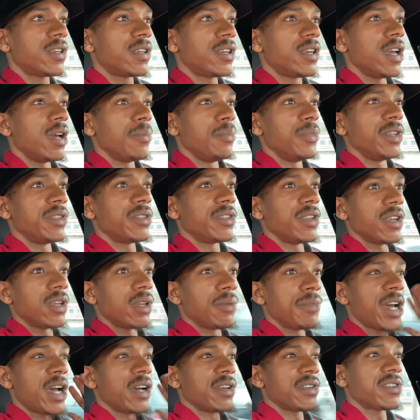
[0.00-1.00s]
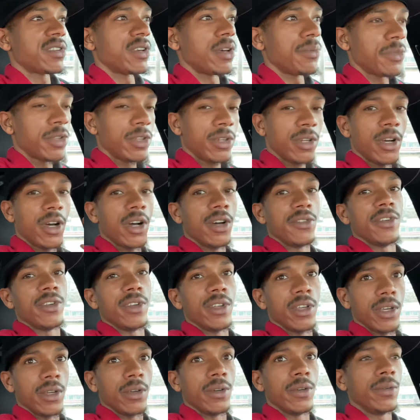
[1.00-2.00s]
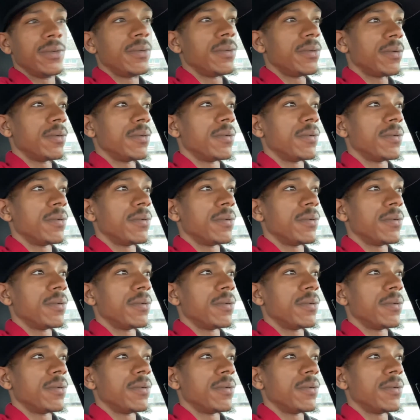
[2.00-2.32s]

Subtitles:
kept me thinking about something other than